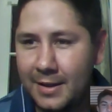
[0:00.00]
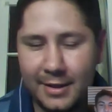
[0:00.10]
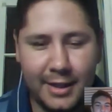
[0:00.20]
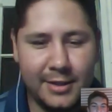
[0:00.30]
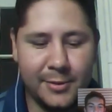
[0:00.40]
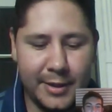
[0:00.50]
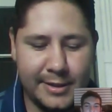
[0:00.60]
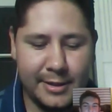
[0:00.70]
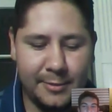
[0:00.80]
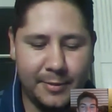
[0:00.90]
That's
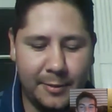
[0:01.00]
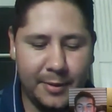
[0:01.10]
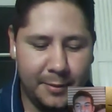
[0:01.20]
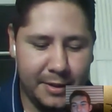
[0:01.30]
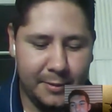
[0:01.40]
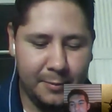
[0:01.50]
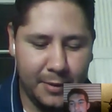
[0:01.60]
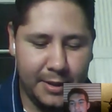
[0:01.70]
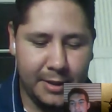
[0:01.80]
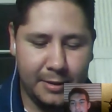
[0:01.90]
crazy to me. We
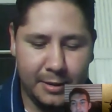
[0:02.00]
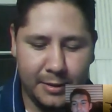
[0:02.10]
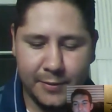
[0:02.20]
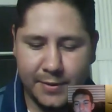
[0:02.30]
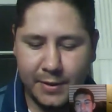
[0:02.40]
did. This was